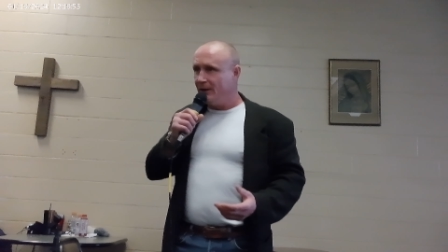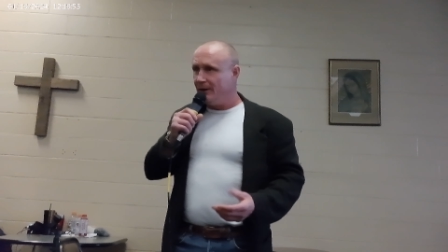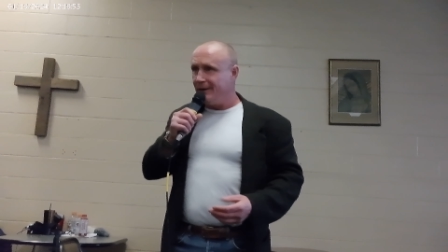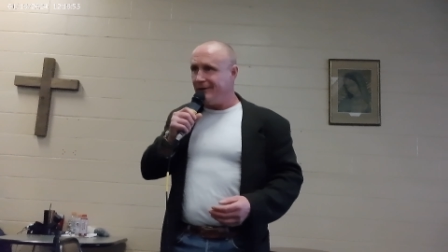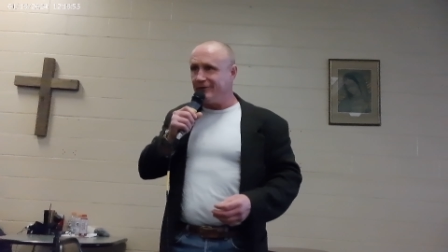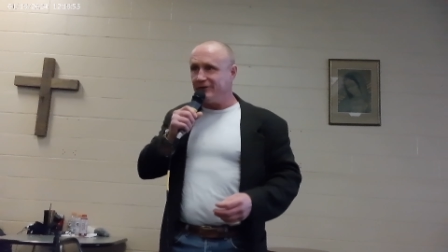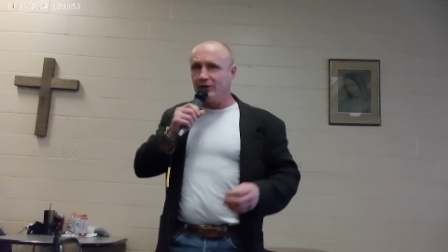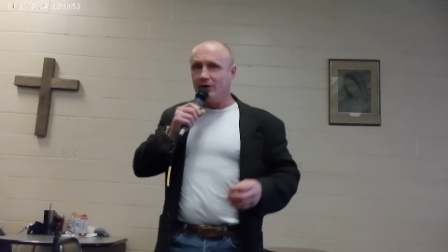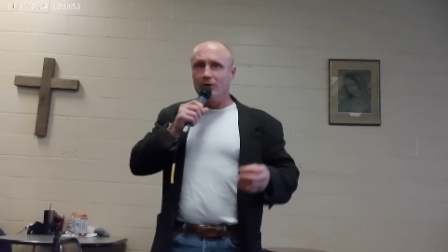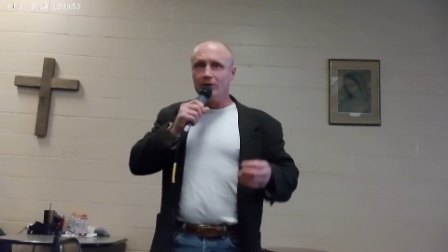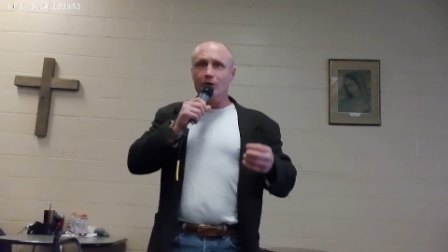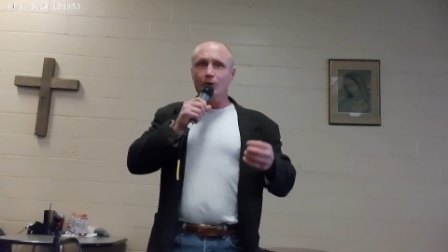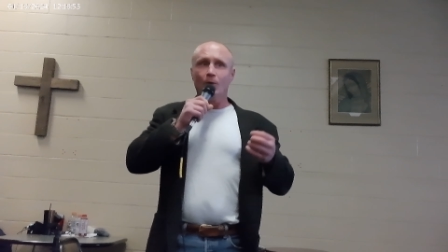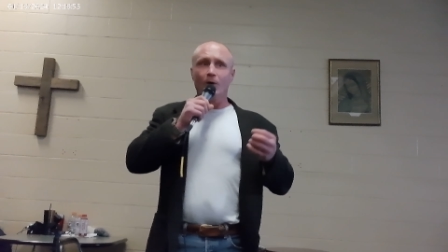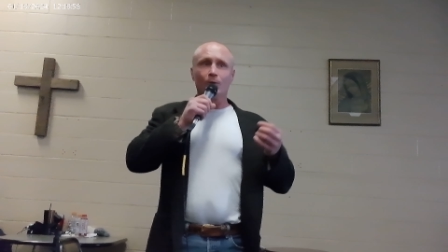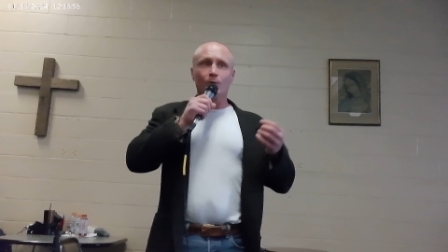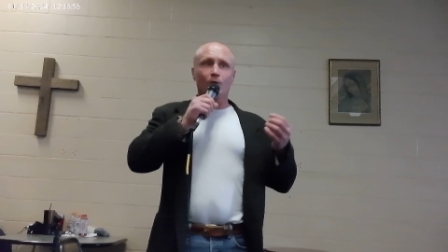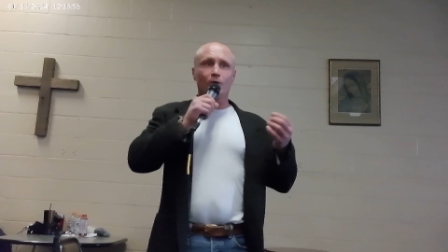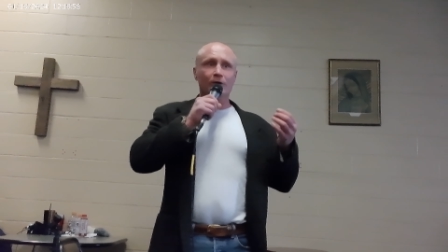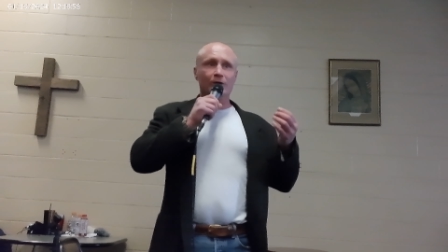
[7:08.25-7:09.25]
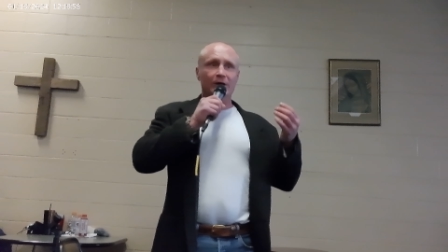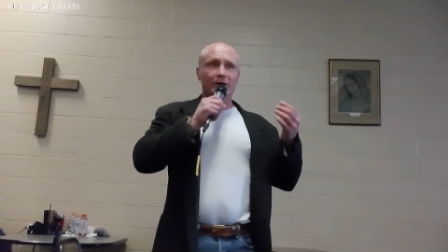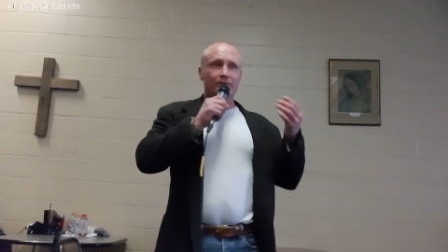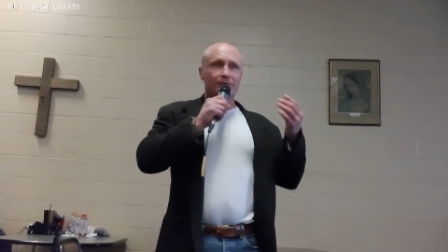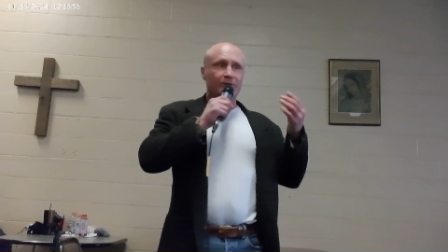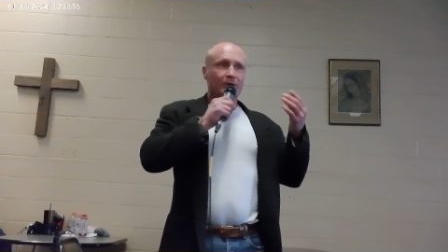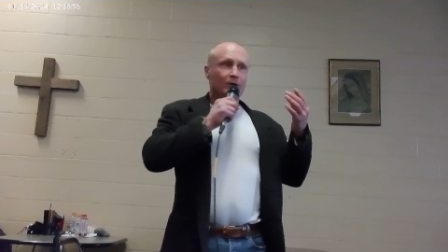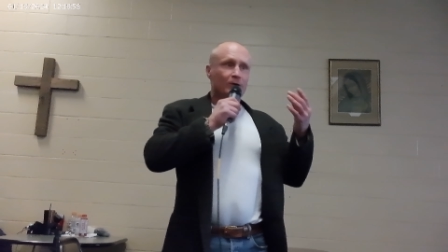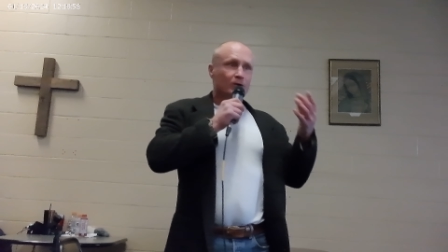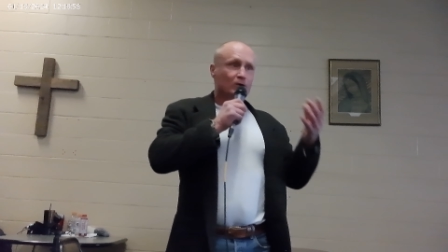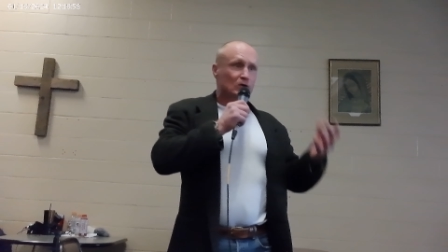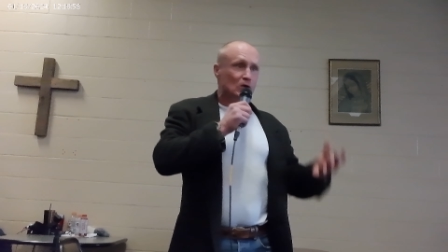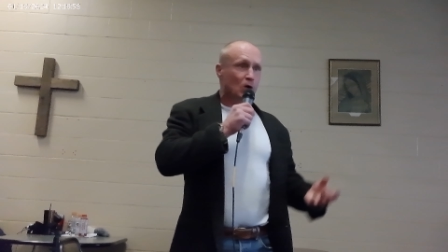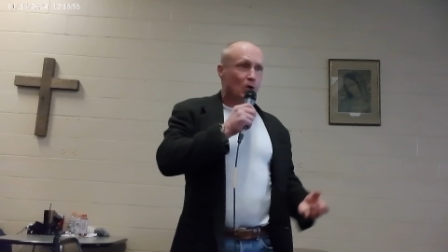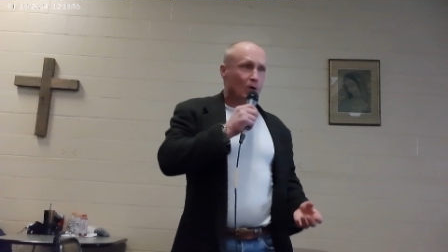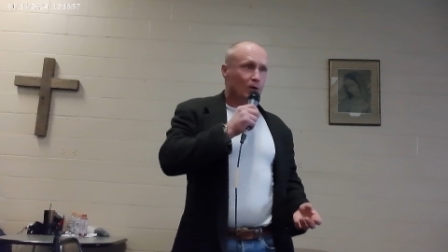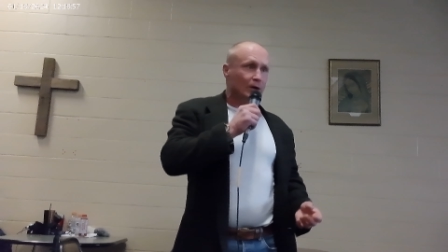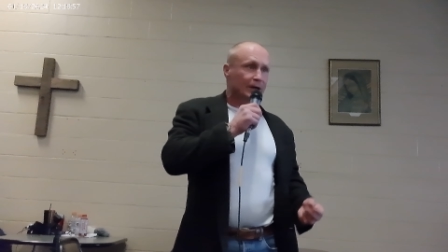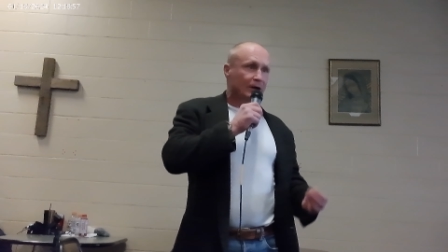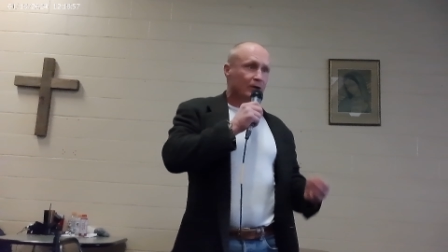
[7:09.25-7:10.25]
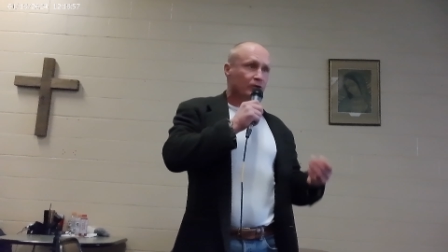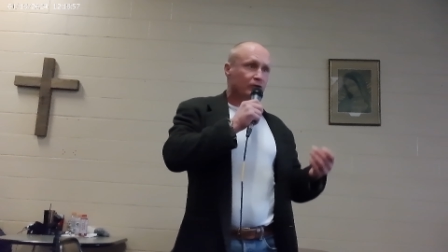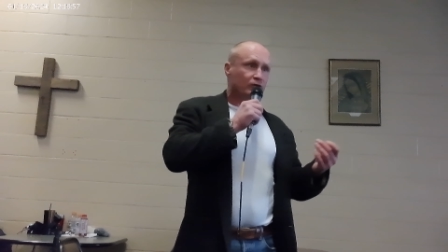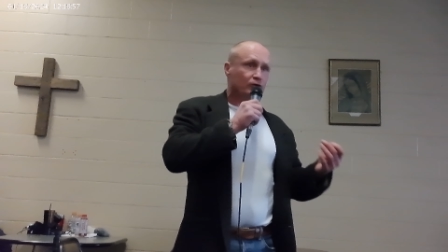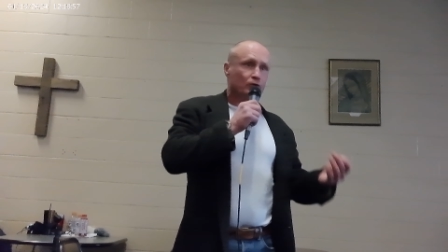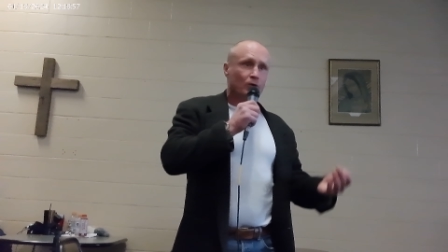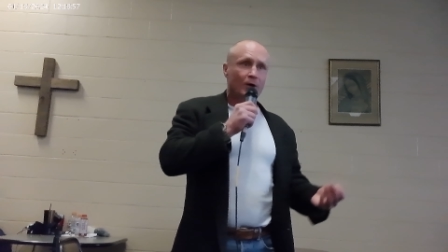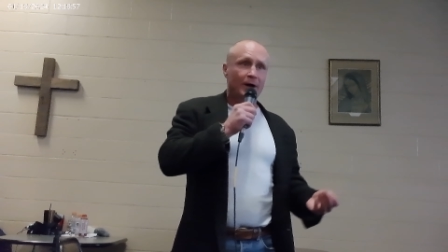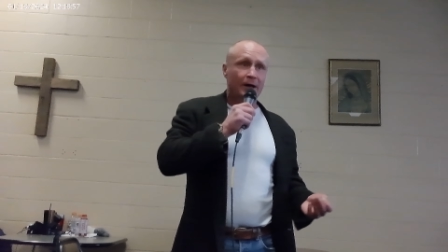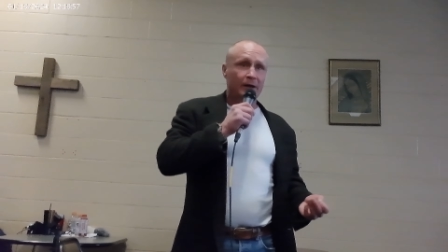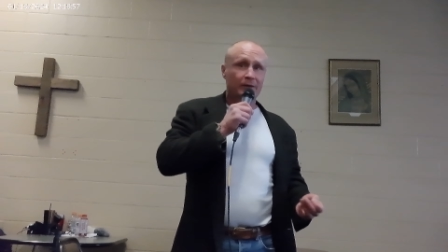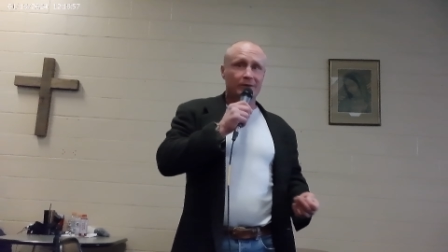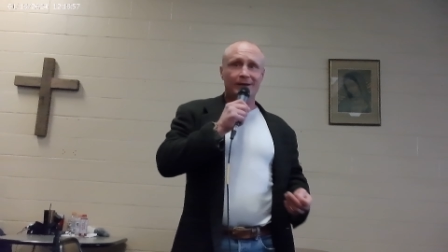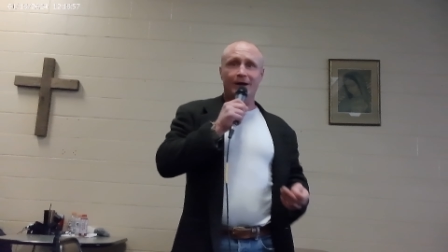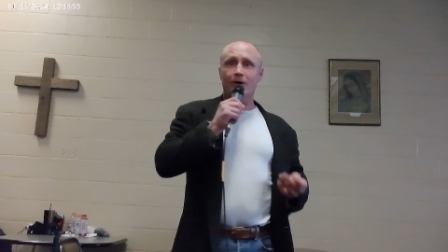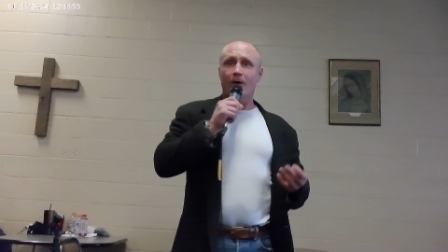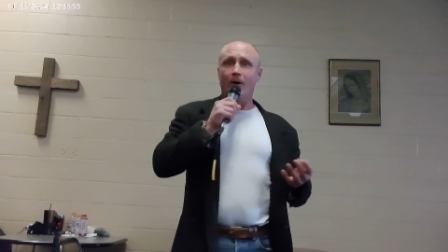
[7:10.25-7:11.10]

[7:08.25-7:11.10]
He's the only one worthy of glory and strength and